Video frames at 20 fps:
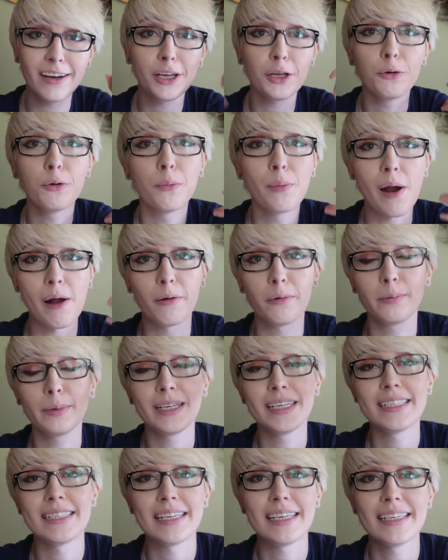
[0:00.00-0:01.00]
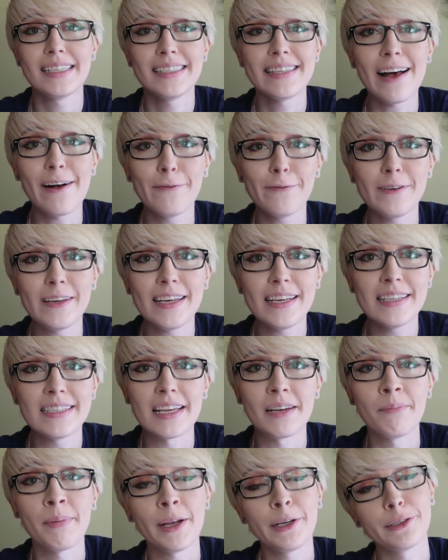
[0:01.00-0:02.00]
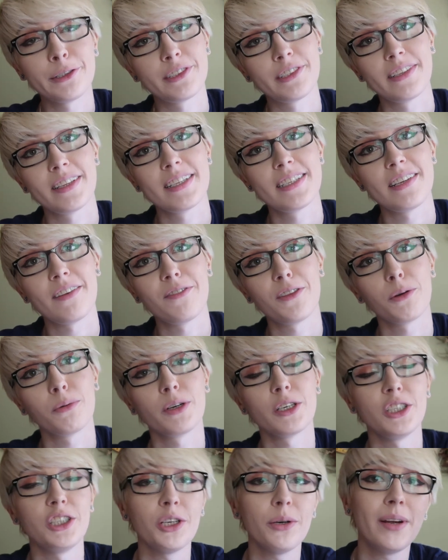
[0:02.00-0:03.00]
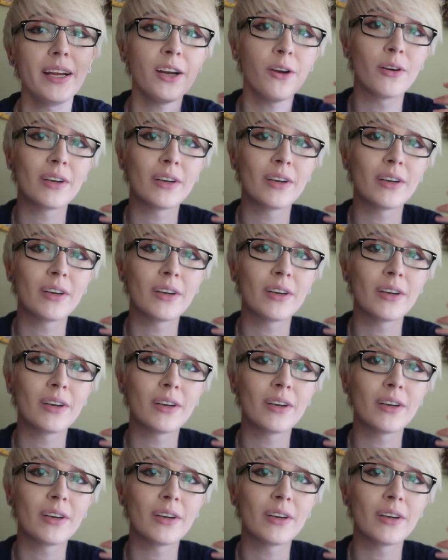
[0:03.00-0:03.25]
you will probably see selfies and pictures of the stuff that we're doing,